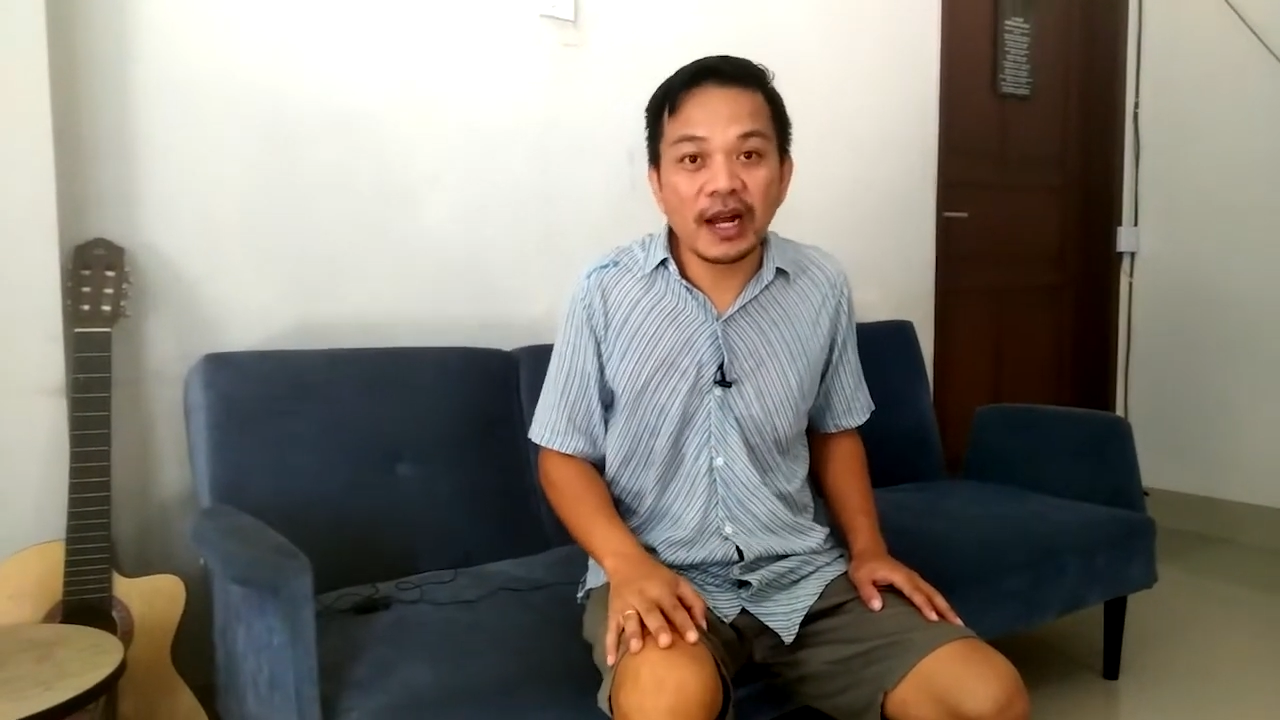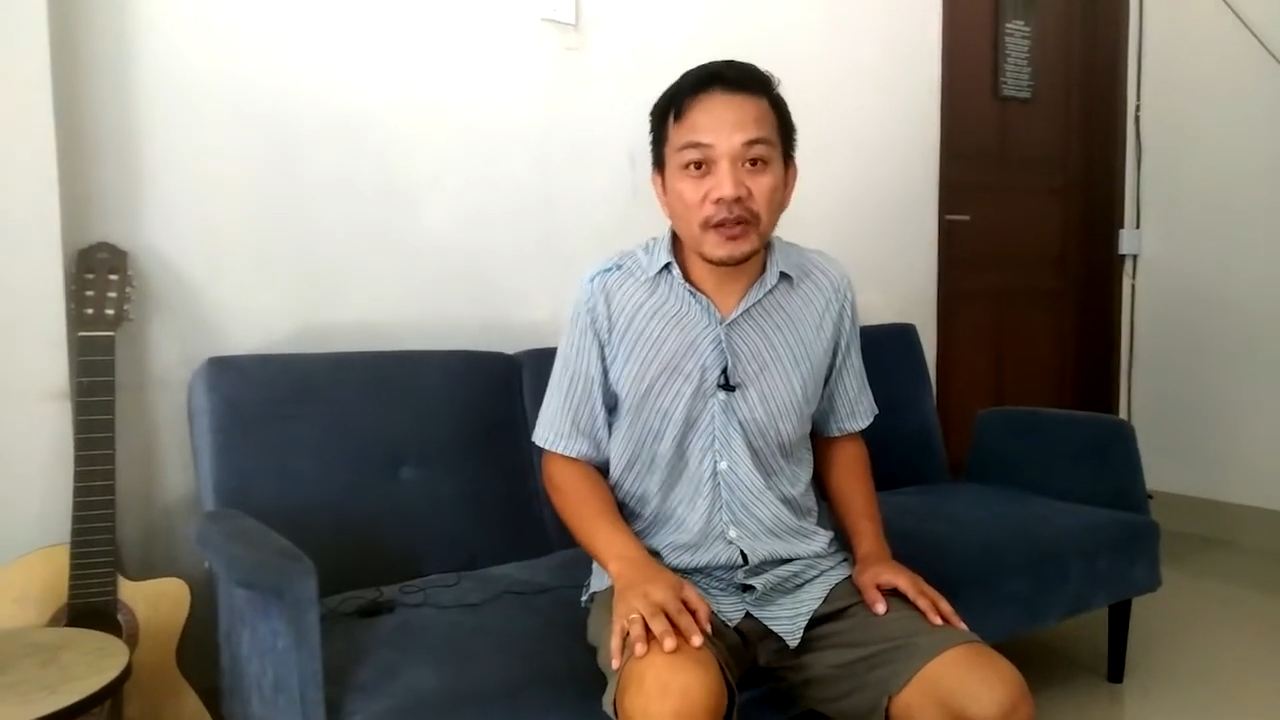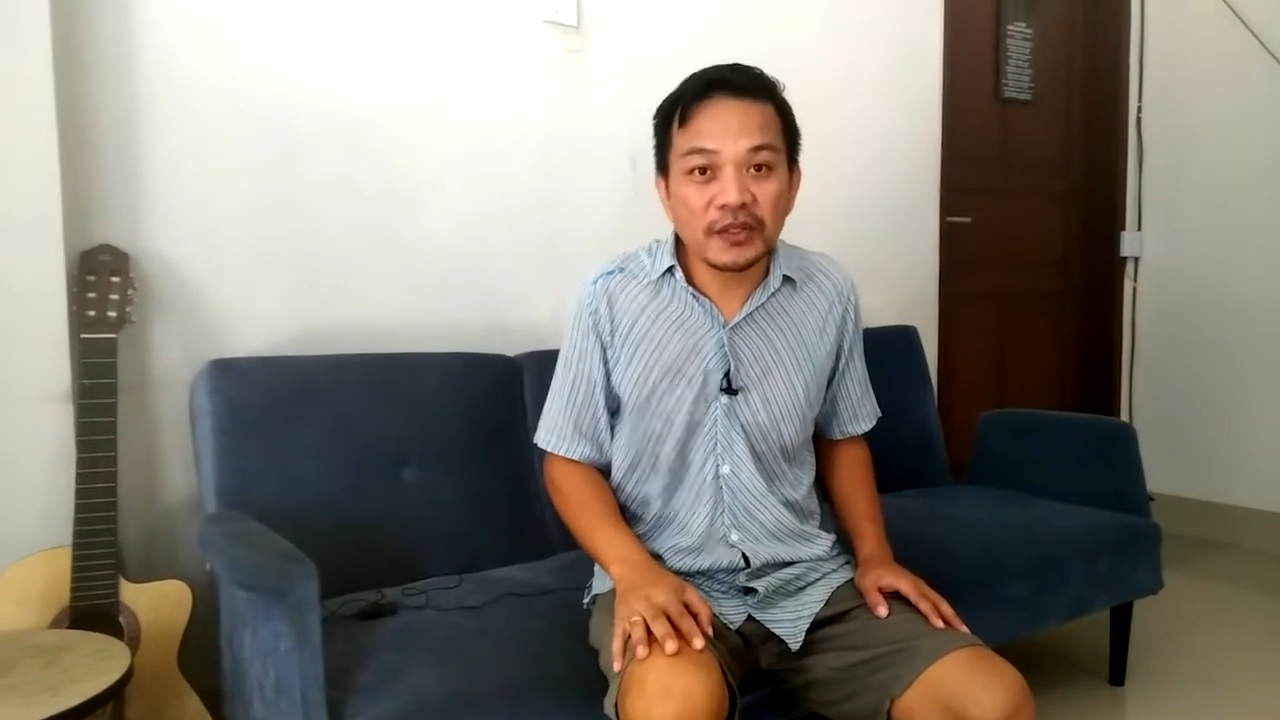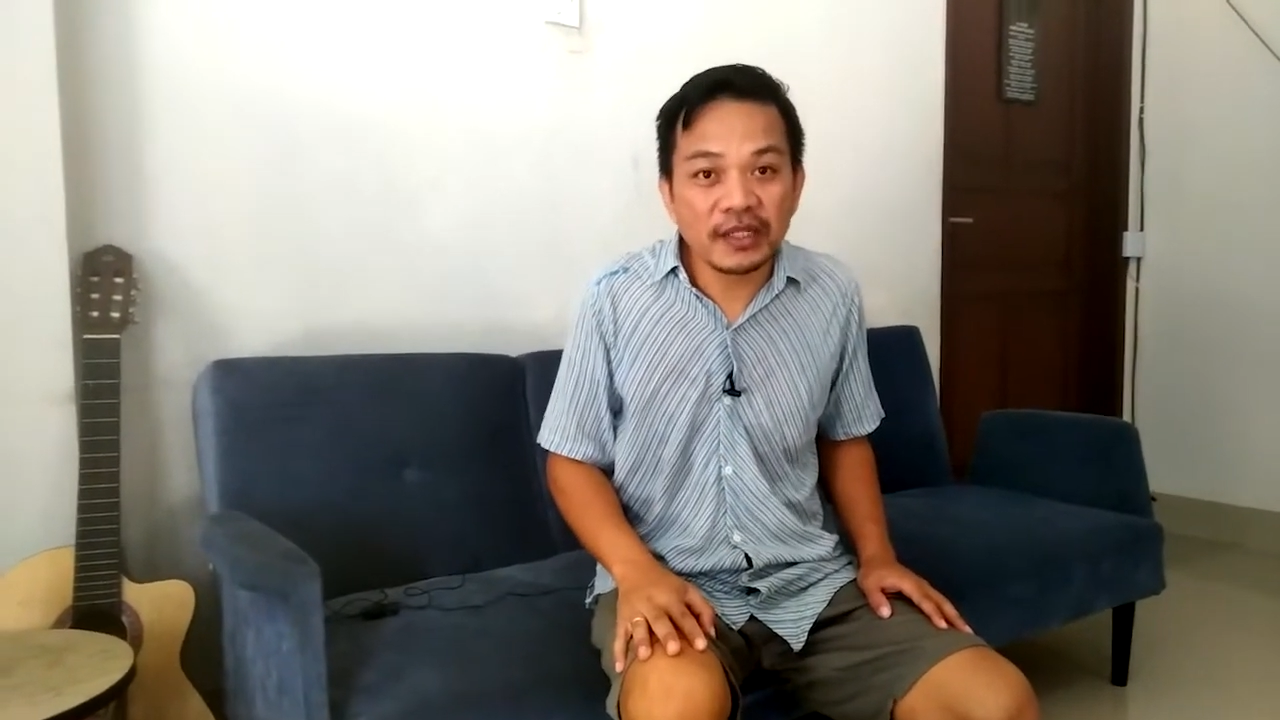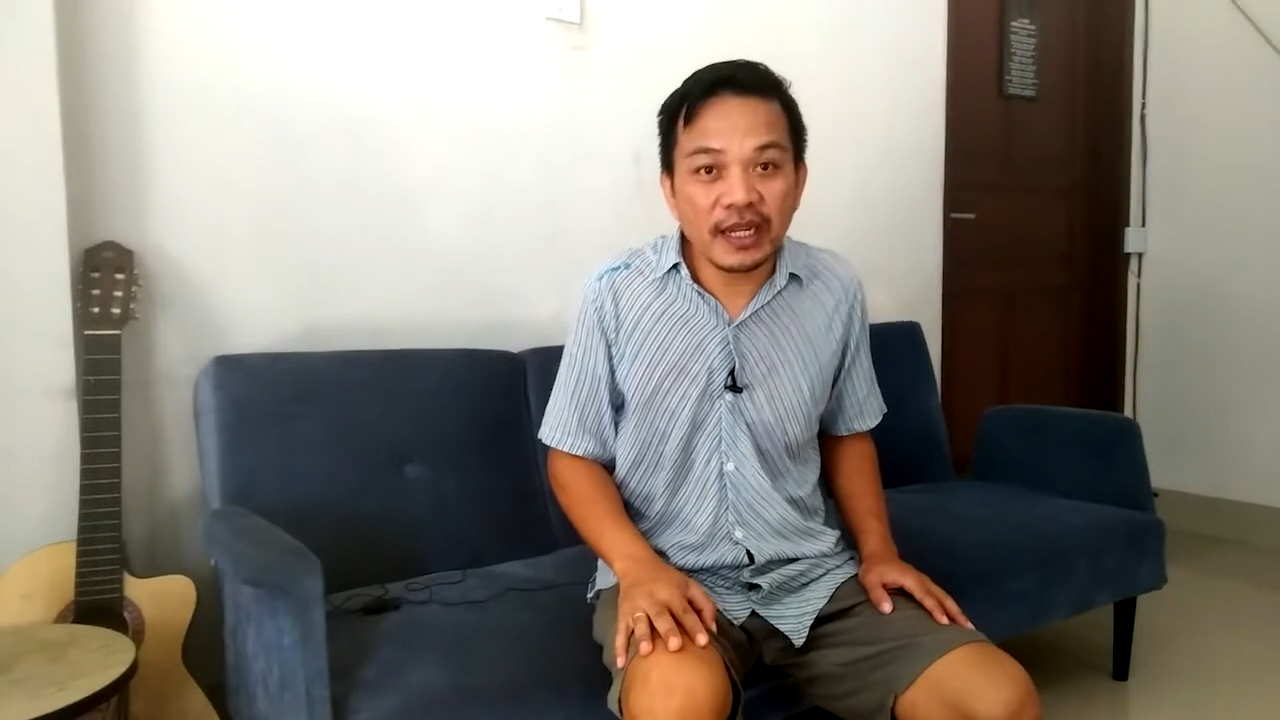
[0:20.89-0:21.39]
how
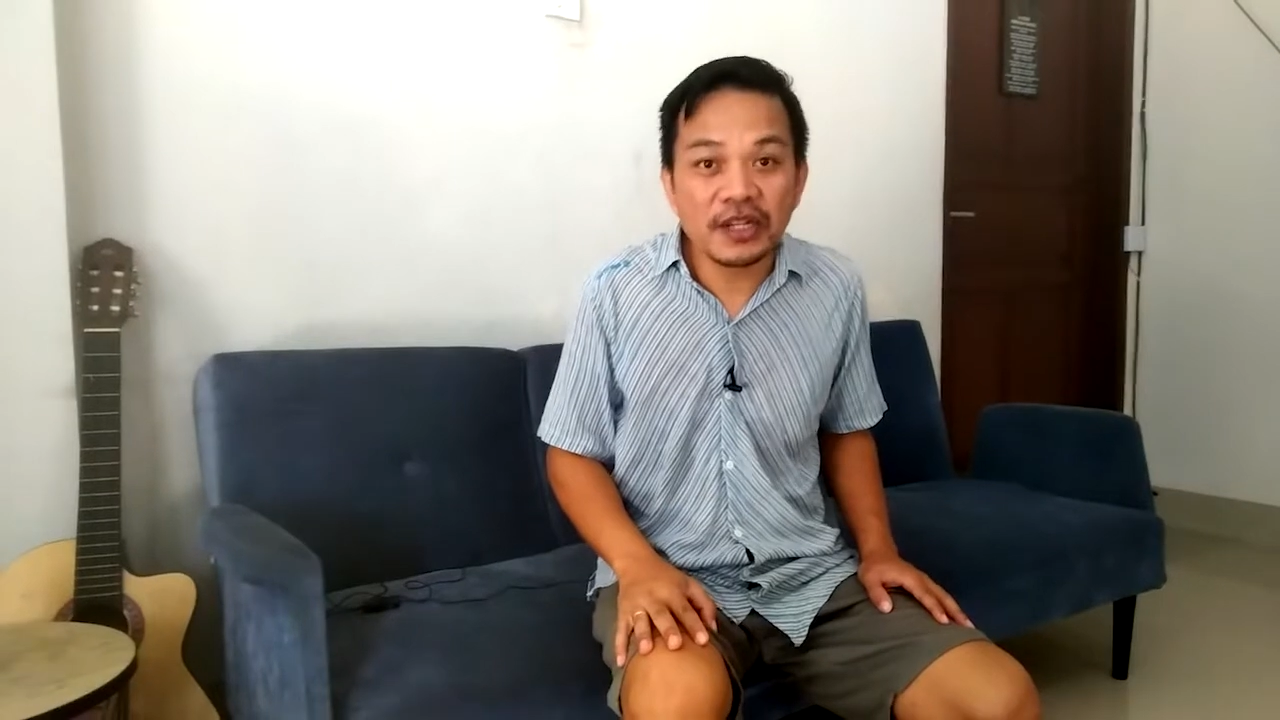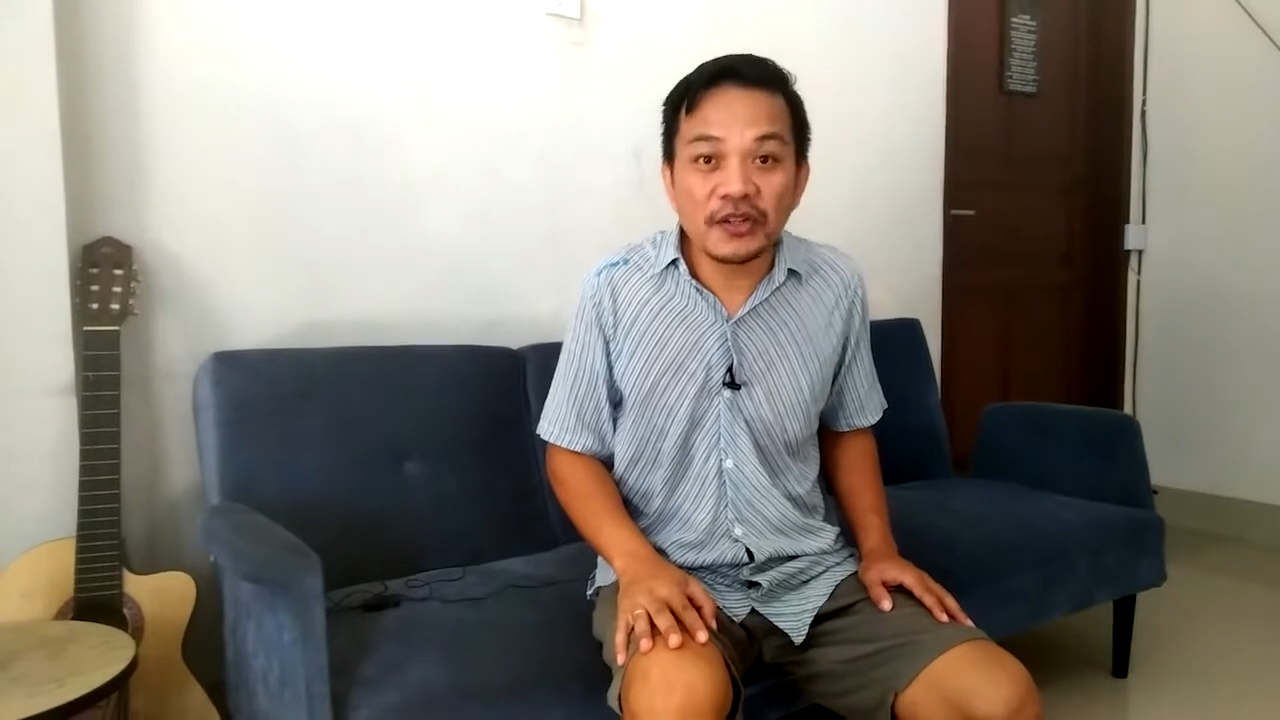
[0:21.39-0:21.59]
to get